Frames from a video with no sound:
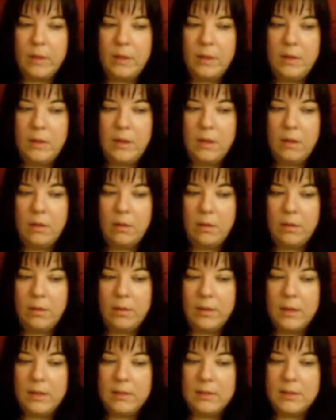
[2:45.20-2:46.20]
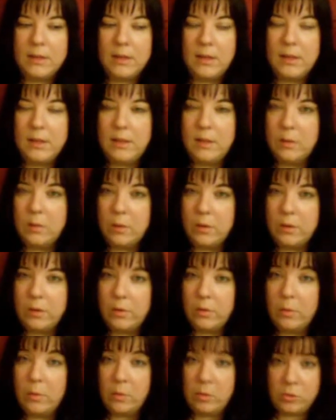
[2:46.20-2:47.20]
There are things that I need to work
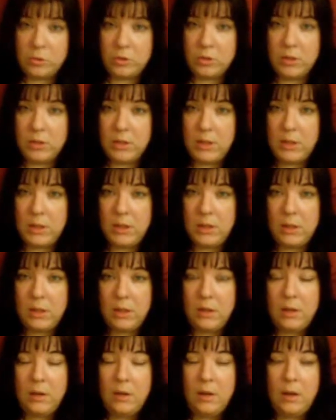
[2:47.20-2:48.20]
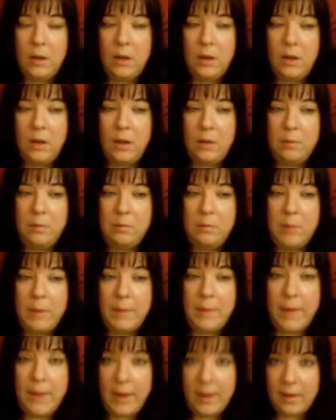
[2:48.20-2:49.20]
through emotionally, my
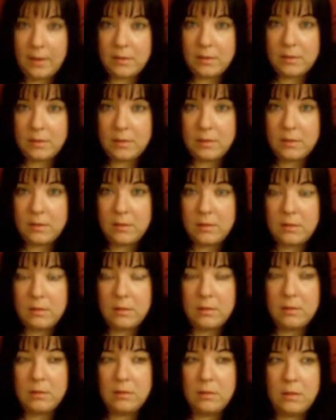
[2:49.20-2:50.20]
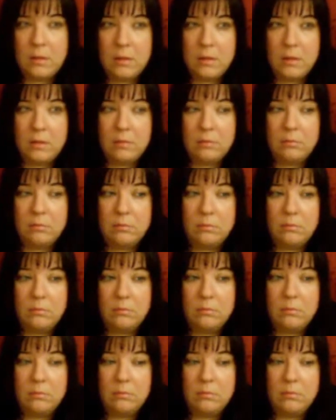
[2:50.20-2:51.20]
past,
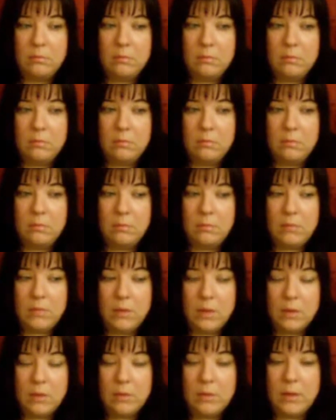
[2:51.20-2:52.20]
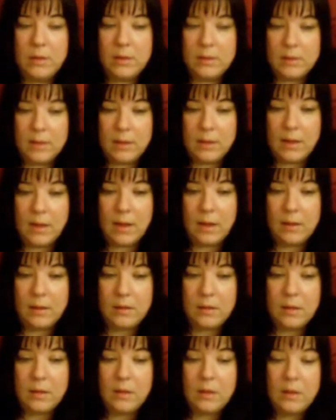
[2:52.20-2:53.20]
you know, things like that,
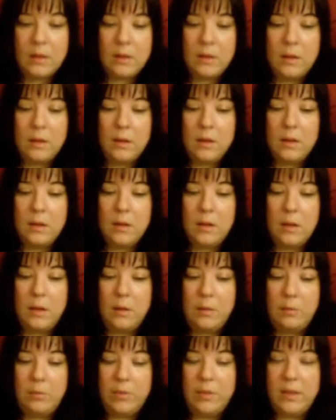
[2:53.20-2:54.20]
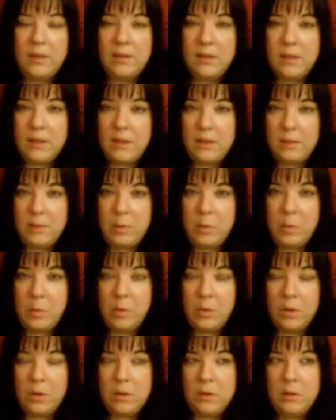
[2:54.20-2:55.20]
things that need to be
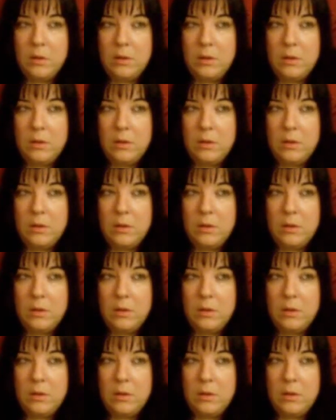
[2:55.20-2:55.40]
put.